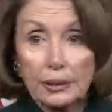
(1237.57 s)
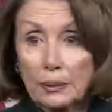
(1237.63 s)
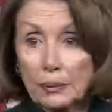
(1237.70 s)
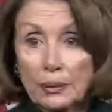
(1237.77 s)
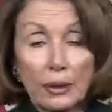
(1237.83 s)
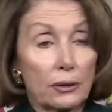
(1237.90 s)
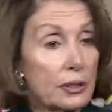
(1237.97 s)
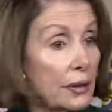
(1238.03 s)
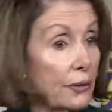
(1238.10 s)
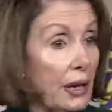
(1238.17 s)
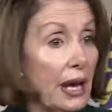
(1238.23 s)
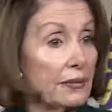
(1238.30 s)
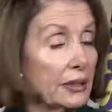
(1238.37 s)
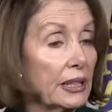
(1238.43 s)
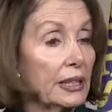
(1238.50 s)
They're
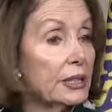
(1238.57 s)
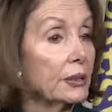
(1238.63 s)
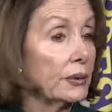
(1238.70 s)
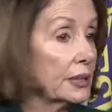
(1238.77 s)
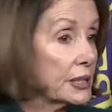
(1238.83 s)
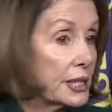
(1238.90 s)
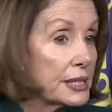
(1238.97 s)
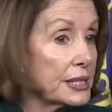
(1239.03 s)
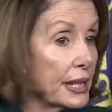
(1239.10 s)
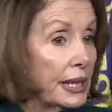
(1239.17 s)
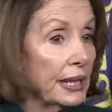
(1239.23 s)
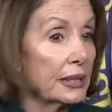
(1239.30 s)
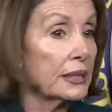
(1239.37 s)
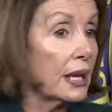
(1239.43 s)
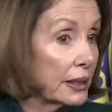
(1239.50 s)
having a hearing
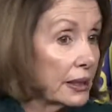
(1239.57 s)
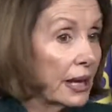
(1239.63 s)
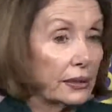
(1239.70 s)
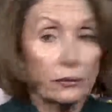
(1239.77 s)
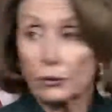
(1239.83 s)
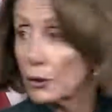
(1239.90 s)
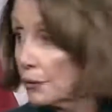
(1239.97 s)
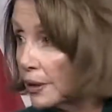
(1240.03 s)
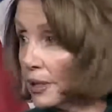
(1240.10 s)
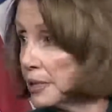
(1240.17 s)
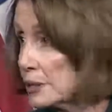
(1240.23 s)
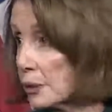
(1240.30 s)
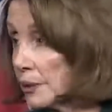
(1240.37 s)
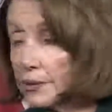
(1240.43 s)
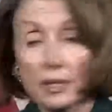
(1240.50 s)
today. I don't know that
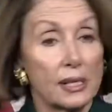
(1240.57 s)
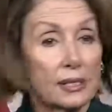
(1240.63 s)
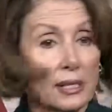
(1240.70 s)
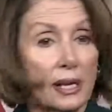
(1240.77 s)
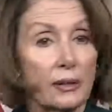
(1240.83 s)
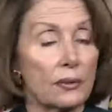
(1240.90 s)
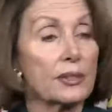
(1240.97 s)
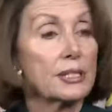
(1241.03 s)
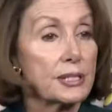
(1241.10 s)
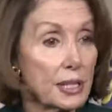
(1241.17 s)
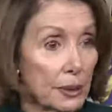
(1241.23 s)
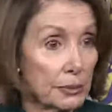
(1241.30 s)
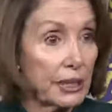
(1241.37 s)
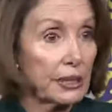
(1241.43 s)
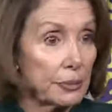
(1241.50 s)
it's not on this
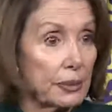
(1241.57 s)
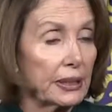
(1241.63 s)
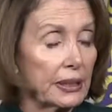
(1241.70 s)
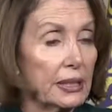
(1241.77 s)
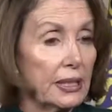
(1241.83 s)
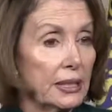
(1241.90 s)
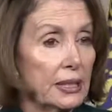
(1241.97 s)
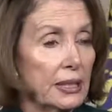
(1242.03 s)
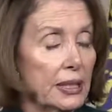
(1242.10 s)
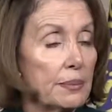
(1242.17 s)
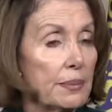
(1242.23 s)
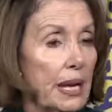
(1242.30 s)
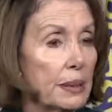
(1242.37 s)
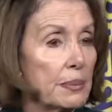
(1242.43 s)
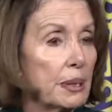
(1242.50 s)
subject, but it
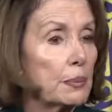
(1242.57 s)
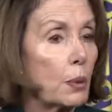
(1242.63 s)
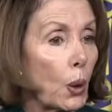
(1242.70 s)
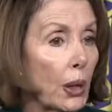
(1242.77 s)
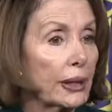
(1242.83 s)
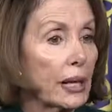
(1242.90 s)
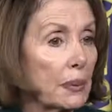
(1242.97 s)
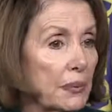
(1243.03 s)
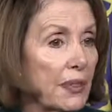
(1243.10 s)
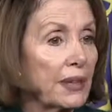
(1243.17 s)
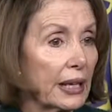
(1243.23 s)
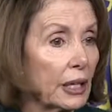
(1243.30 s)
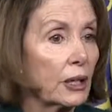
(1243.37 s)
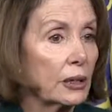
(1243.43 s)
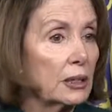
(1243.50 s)
may be brought up
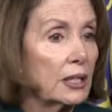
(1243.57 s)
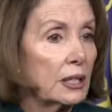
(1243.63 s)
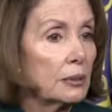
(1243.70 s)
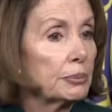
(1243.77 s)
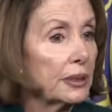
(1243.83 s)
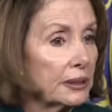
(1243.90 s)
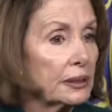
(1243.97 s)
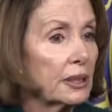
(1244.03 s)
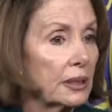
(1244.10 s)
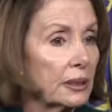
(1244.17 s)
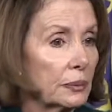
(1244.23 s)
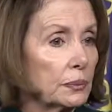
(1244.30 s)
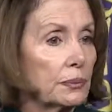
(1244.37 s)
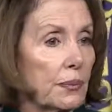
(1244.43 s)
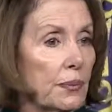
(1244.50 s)
there. But
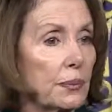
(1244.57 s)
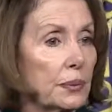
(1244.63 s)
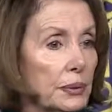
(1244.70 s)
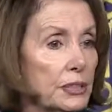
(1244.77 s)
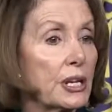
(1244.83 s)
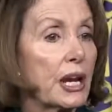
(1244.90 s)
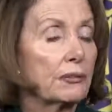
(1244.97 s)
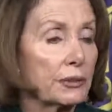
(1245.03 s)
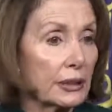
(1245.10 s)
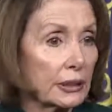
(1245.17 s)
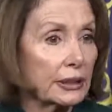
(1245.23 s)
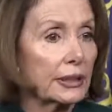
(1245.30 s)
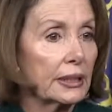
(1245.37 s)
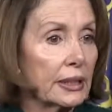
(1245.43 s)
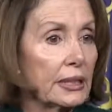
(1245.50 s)
we
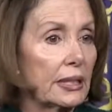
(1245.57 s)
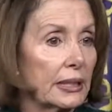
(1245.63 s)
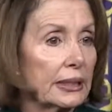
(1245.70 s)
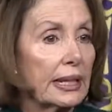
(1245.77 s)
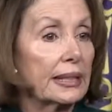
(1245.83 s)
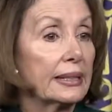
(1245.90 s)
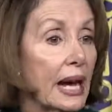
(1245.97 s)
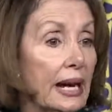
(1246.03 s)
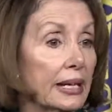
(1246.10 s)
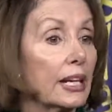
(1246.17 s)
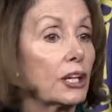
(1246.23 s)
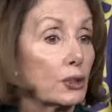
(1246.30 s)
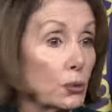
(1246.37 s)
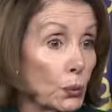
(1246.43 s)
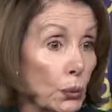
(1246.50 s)
definitely cannot
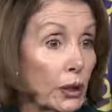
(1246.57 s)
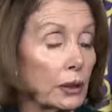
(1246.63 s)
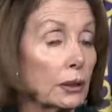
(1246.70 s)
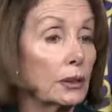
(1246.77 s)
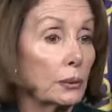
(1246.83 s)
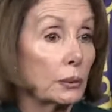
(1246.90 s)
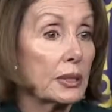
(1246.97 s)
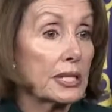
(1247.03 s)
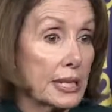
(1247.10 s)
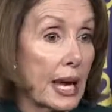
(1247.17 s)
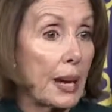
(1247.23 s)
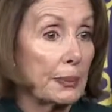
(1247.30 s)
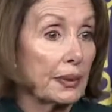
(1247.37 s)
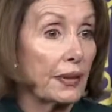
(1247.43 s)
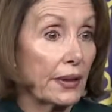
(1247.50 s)
ignore what has
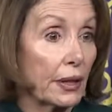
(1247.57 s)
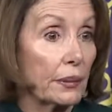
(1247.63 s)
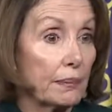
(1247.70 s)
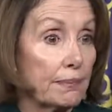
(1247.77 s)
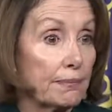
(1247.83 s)
happened there.